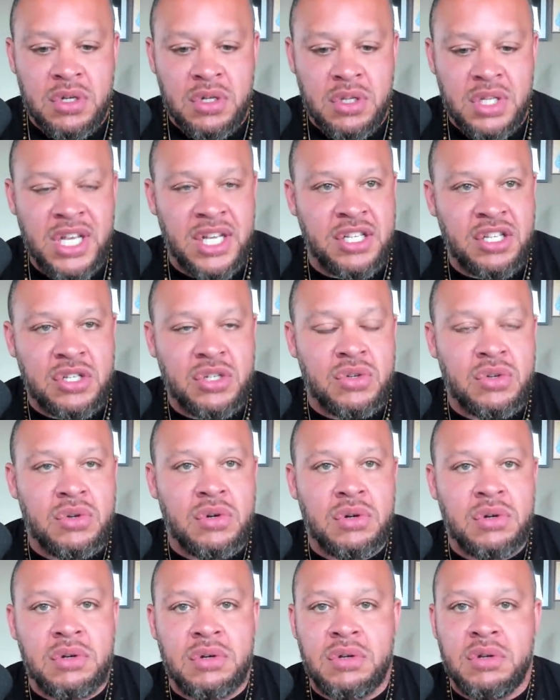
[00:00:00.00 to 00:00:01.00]
this
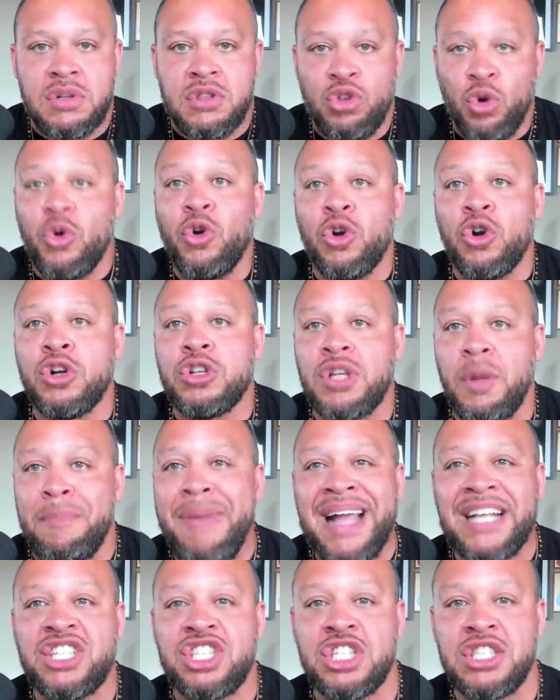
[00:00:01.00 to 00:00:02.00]
third
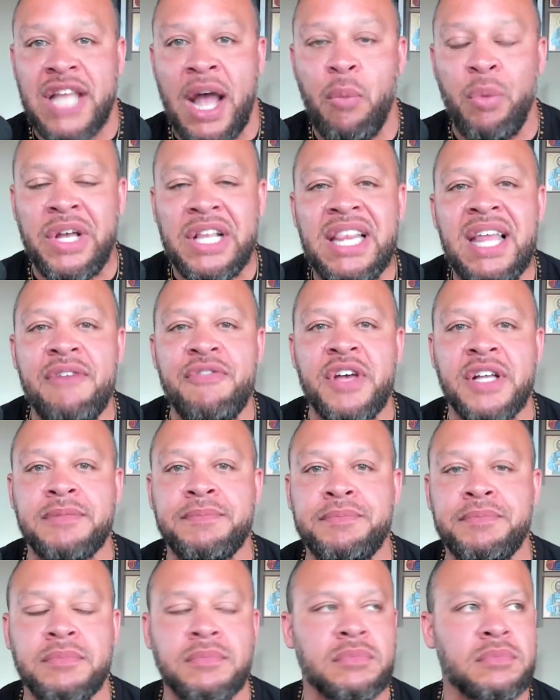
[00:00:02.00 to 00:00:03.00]
dimension that we live in.